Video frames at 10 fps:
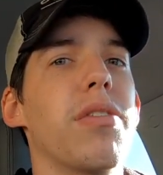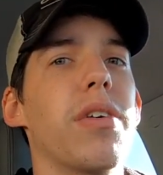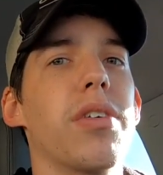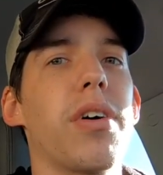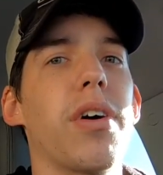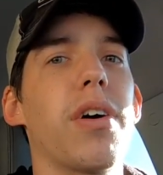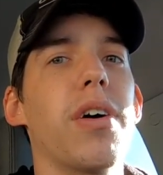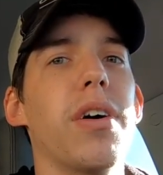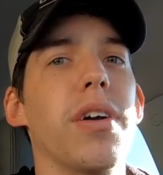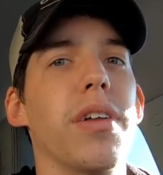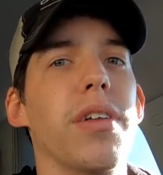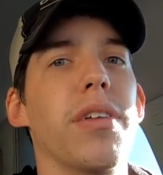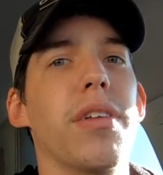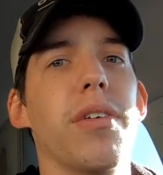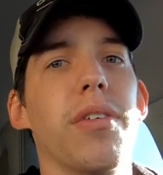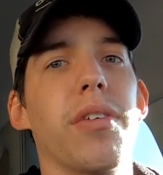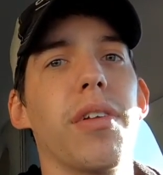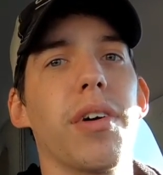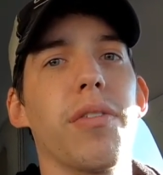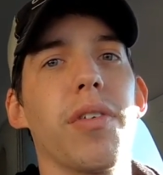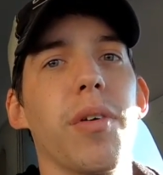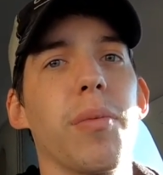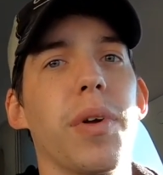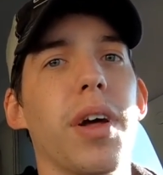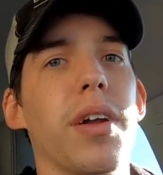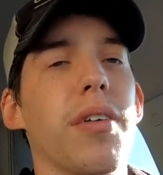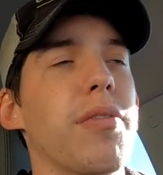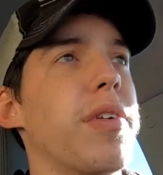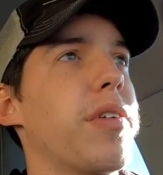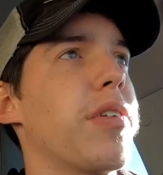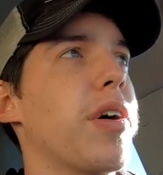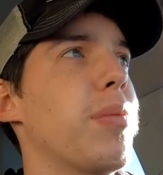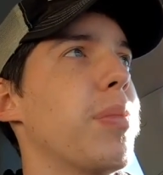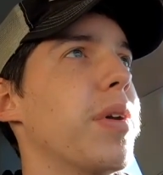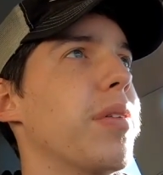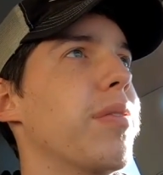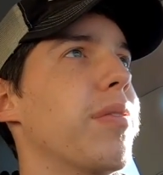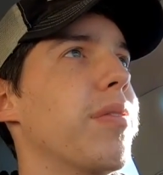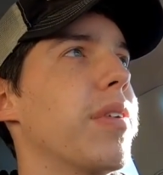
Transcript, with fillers: first car and they're just looking for something to kind of fix up and